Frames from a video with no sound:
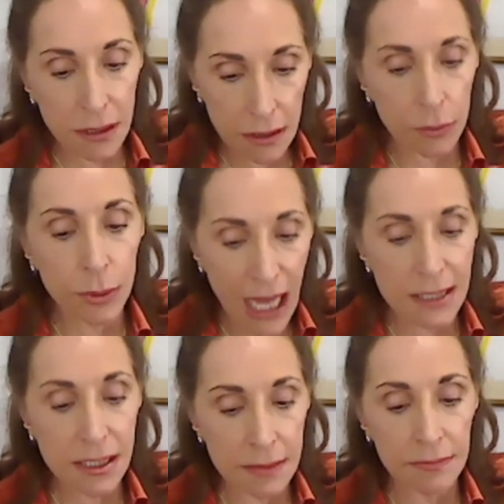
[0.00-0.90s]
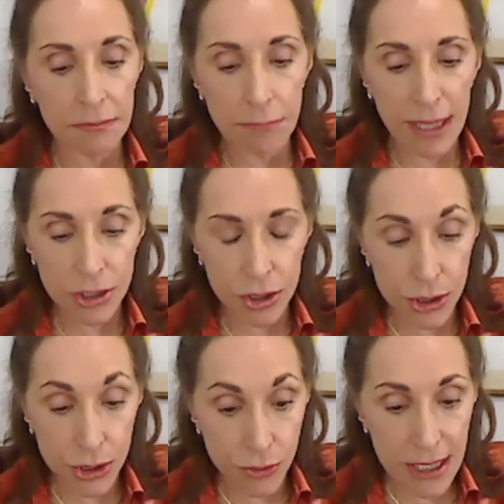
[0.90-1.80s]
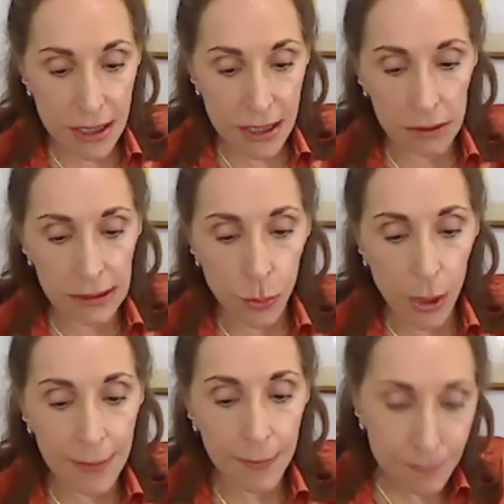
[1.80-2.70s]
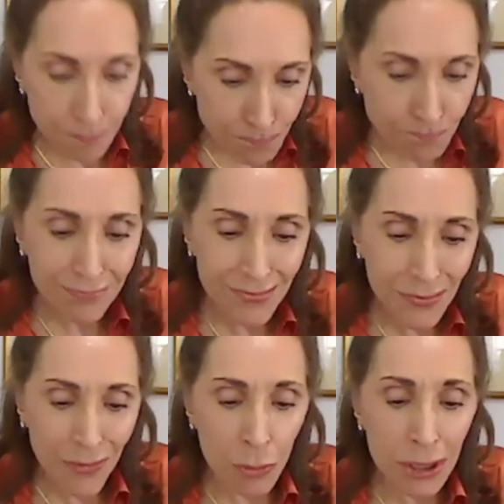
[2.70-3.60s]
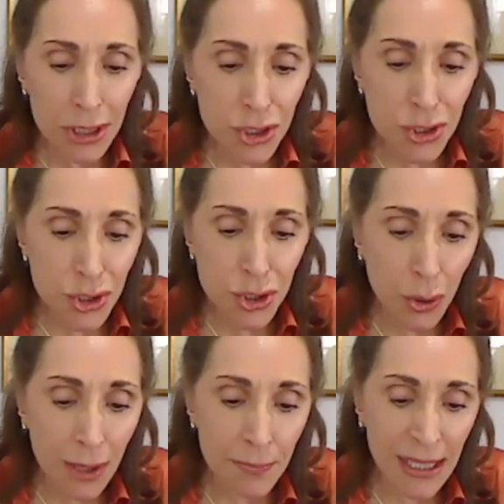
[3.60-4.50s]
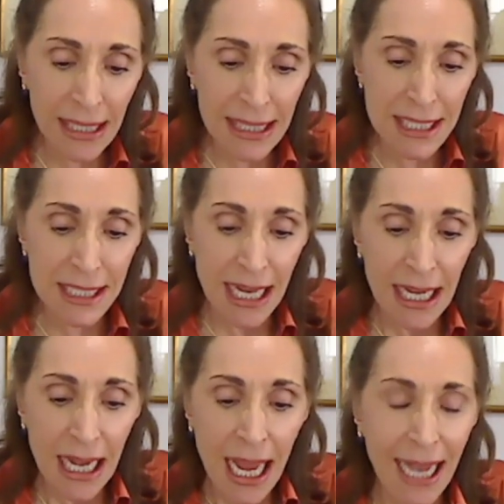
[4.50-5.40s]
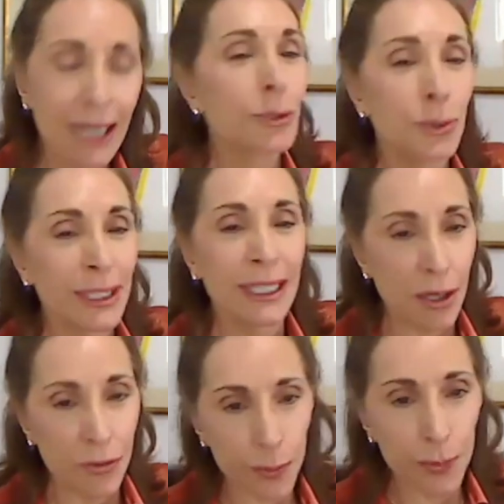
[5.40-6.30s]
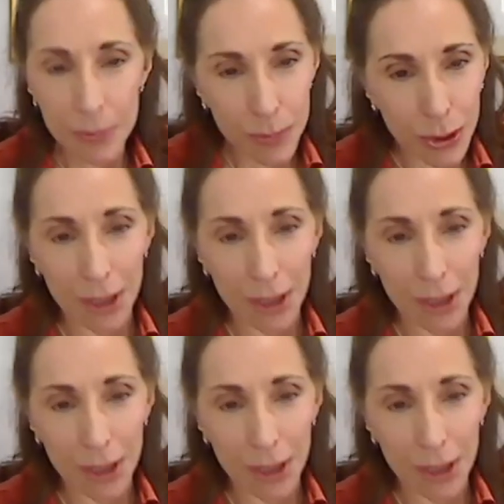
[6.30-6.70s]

We had some major distress along the way, but what it taught me is how you need other people,